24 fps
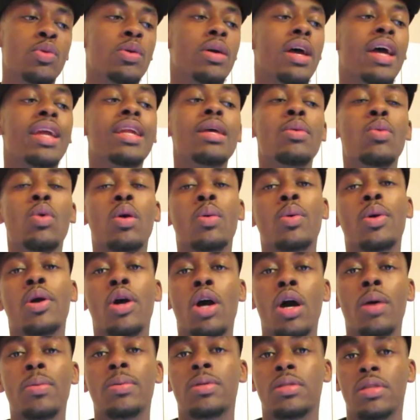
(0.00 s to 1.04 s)
Anyone with
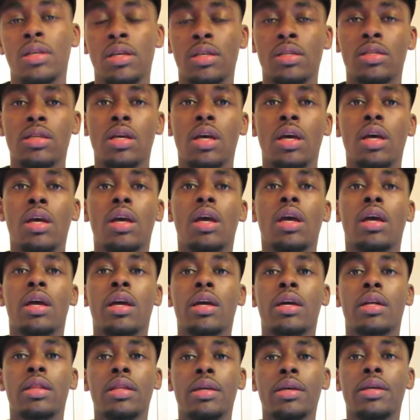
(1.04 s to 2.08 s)
common sense
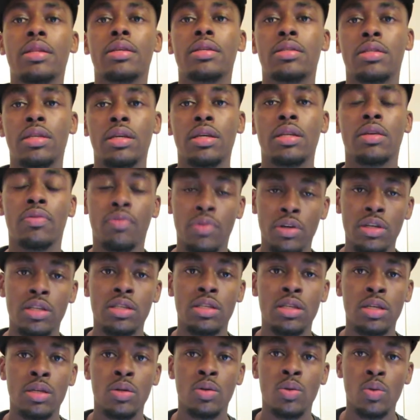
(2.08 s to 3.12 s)
can clearly see the
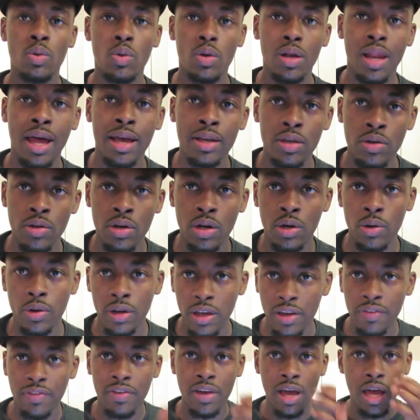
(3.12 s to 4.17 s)
reason, like, you know,
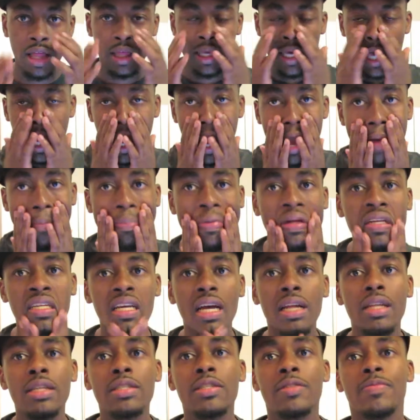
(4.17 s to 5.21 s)
if Kelly had been
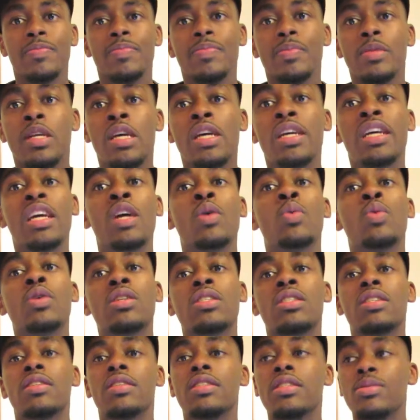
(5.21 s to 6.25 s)
jealous, it
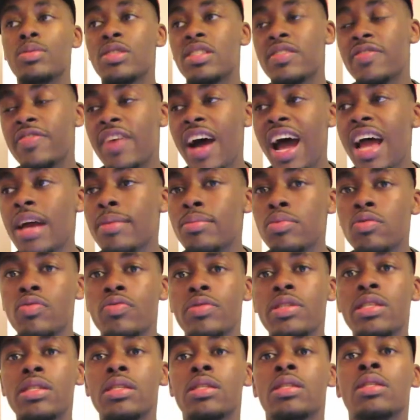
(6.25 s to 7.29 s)
was a viable
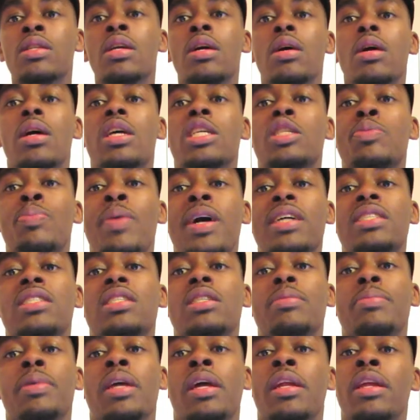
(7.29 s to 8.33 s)
reason,
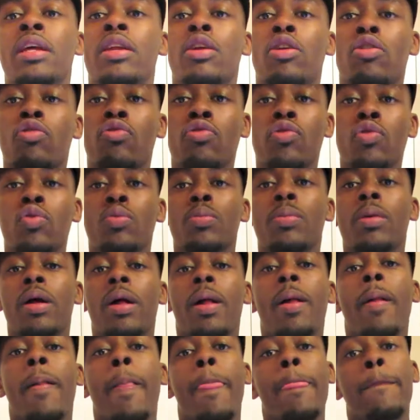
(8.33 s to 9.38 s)
especially being in a group.
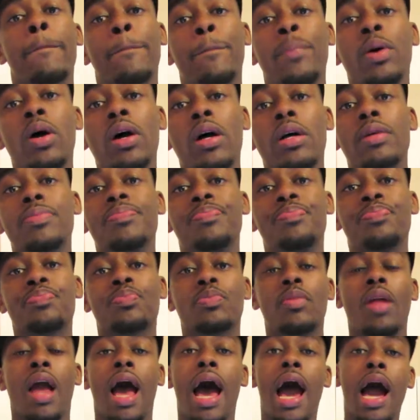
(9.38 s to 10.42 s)
But
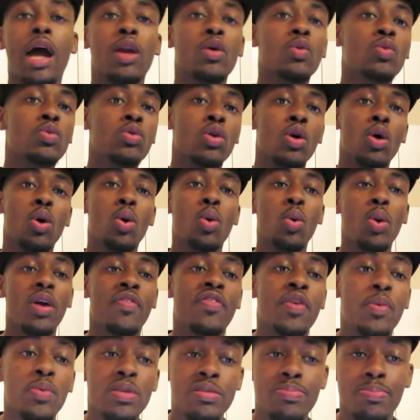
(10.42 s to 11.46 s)
I don't know
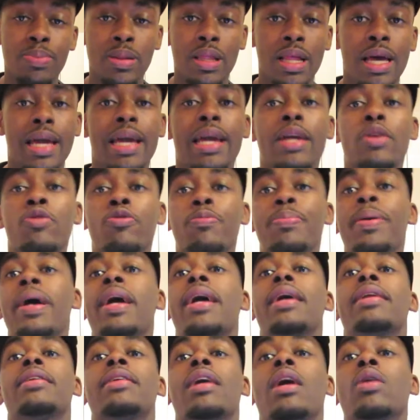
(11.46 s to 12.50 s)
if it was planned or
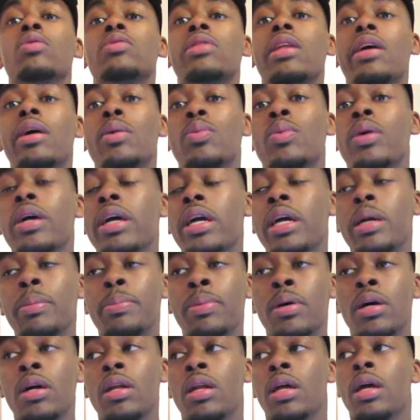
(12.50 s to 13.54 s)
panned out that way,
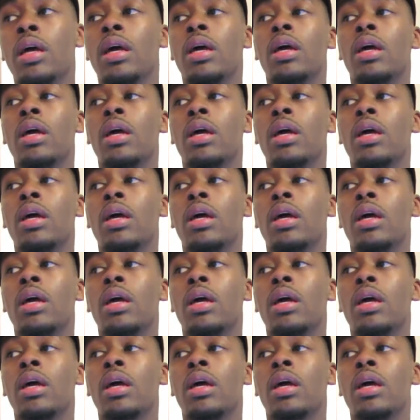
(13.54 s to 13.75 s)
but